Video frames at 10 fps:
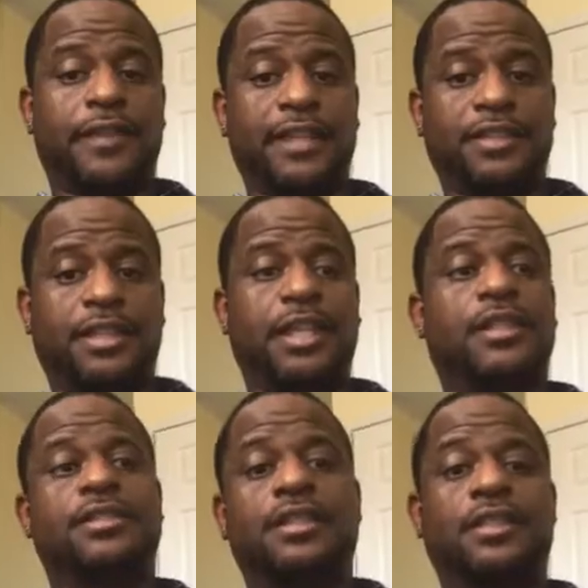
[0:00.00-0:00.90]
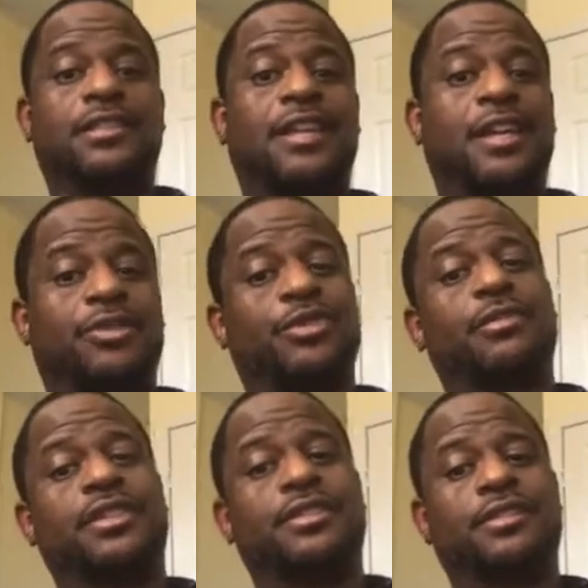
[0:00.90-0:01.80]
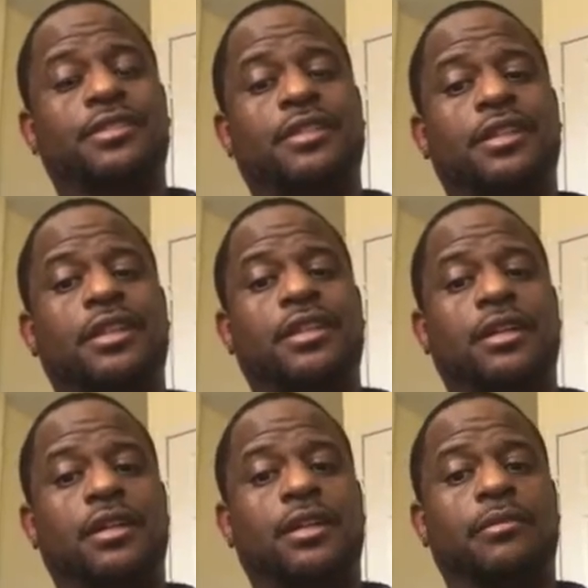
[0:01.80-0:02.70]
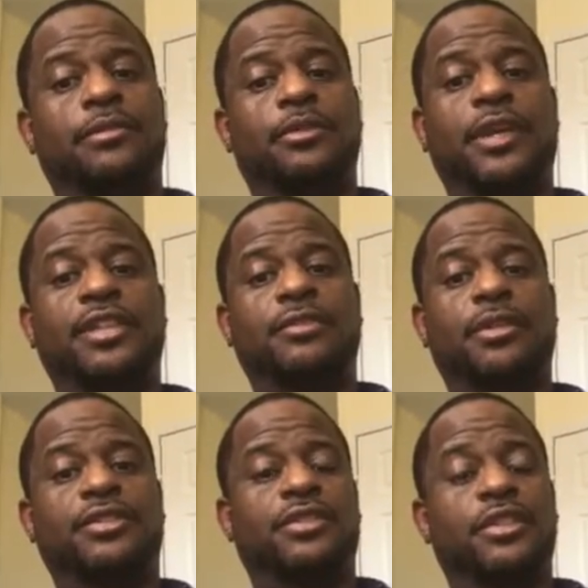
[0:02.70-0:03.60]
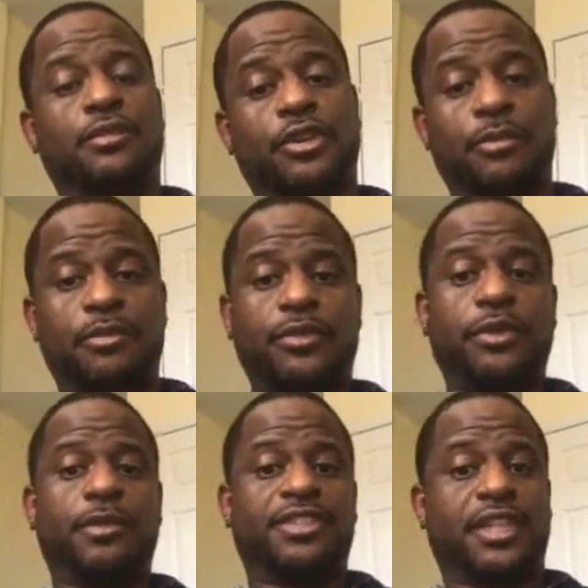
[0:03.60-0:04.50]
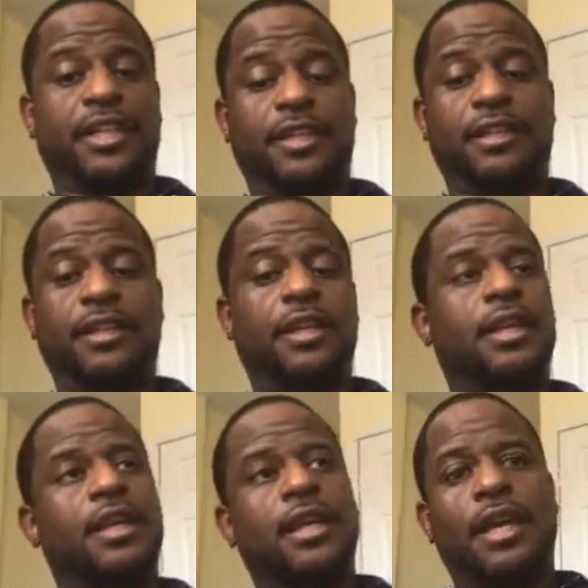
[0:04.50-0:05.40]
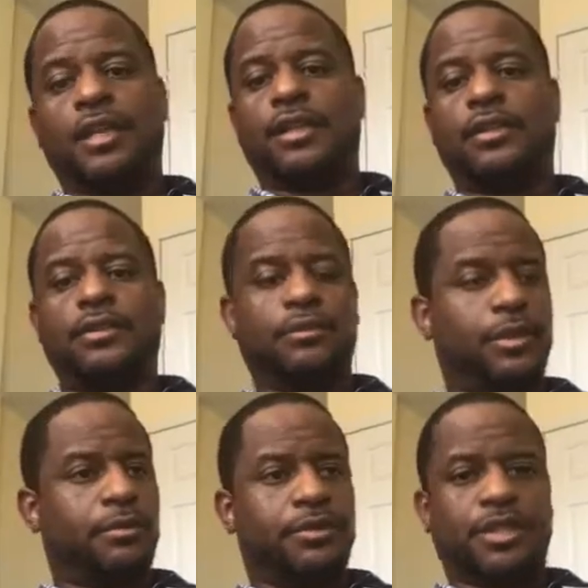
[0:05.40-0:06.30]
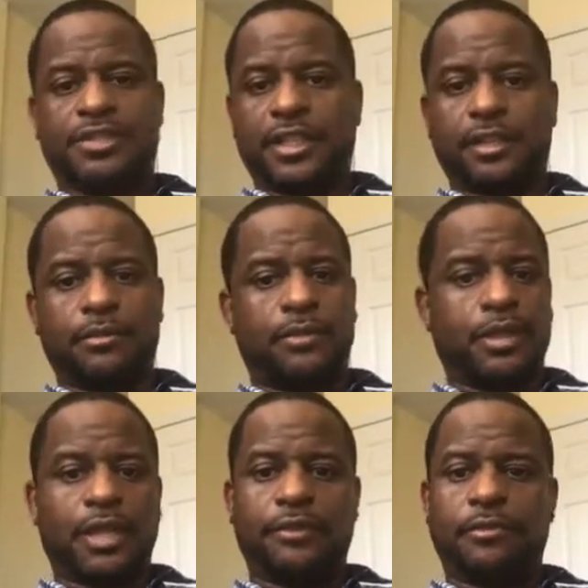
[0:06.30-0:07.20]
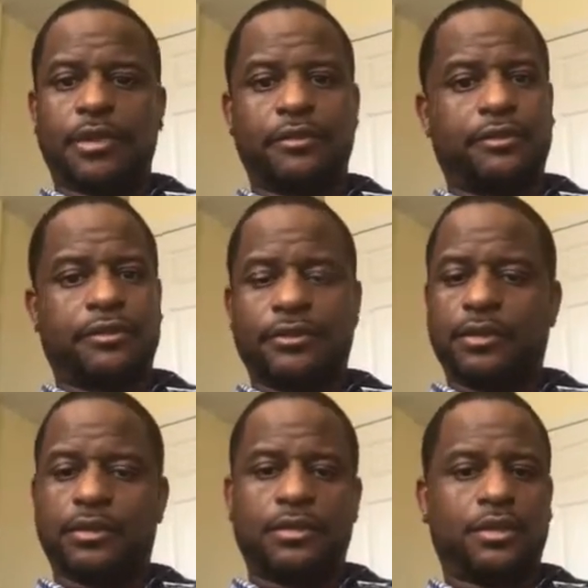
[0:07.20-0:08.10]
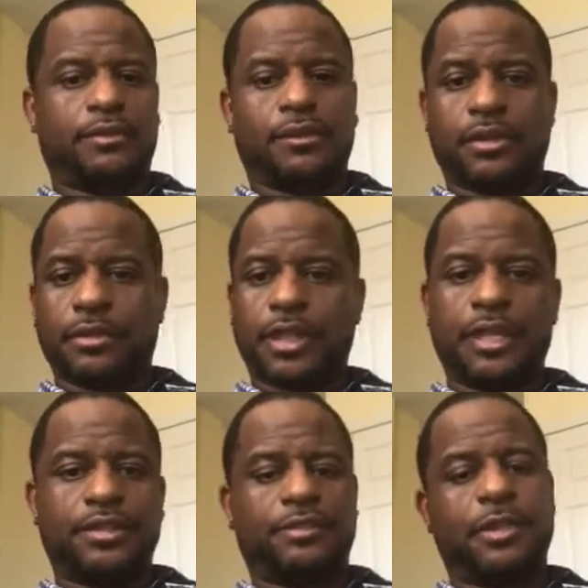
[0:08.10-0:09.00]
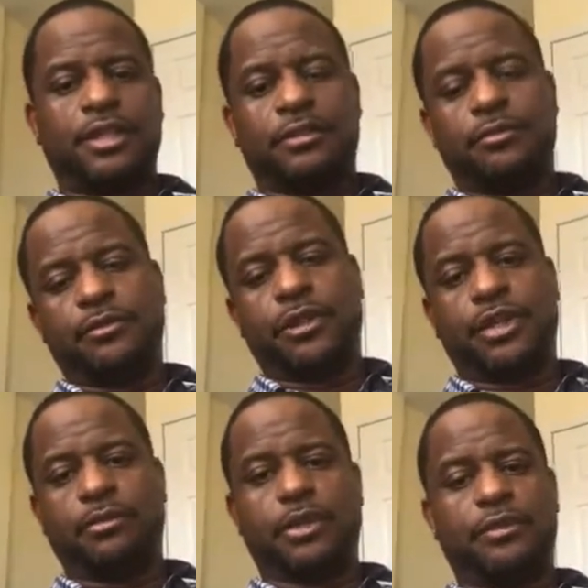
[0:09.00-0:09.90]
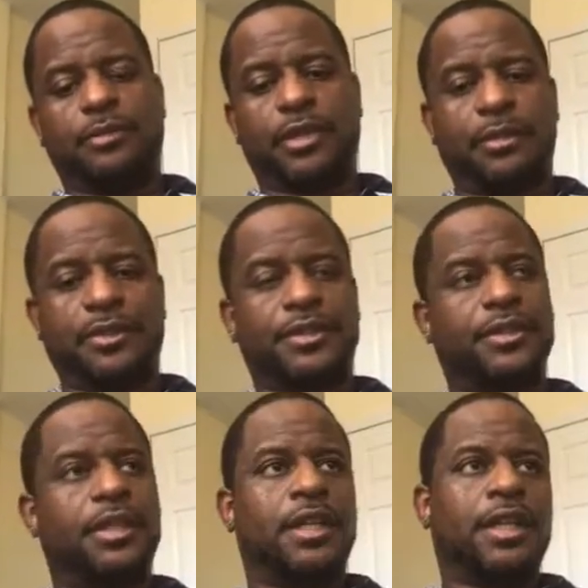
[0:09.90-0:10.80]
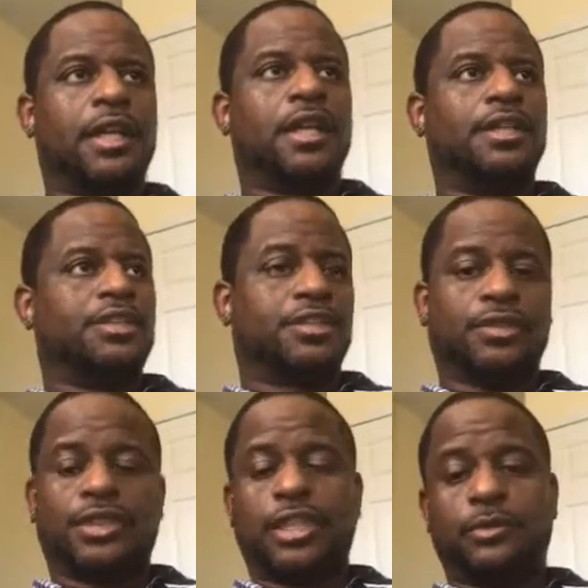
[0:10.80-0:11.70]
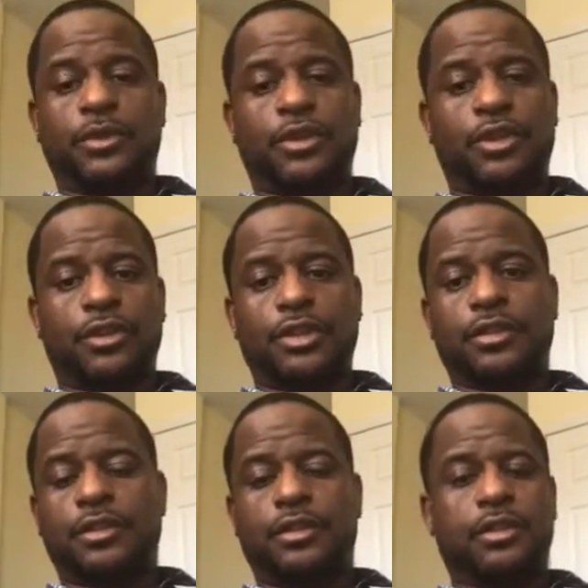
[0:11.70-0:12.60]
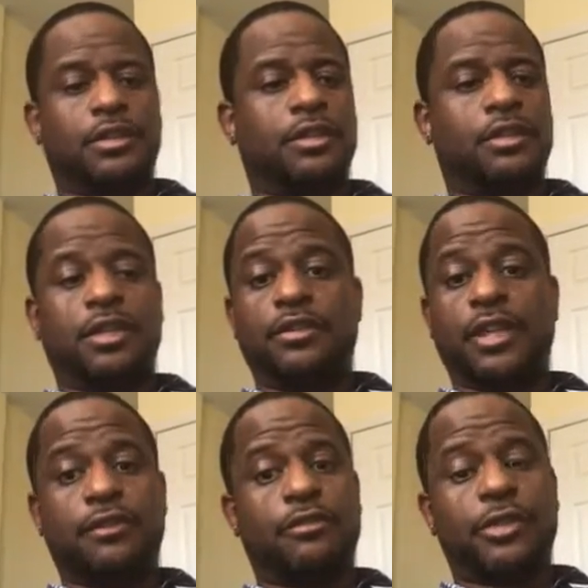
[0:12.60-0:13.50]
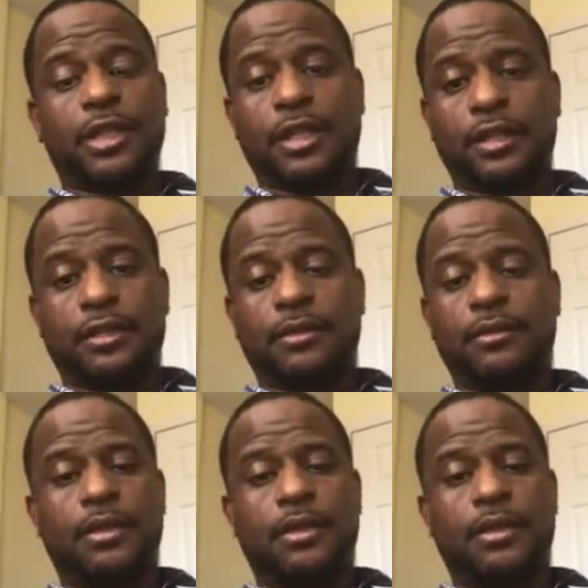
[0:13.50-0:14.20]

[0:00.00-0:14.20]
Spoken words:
if that's the case, you're now 3 months. You paid your months. You're already 3 months ahead. And then when every month, just following that, just make your regular monthly payments. This is going to keep you current. You'll never be late.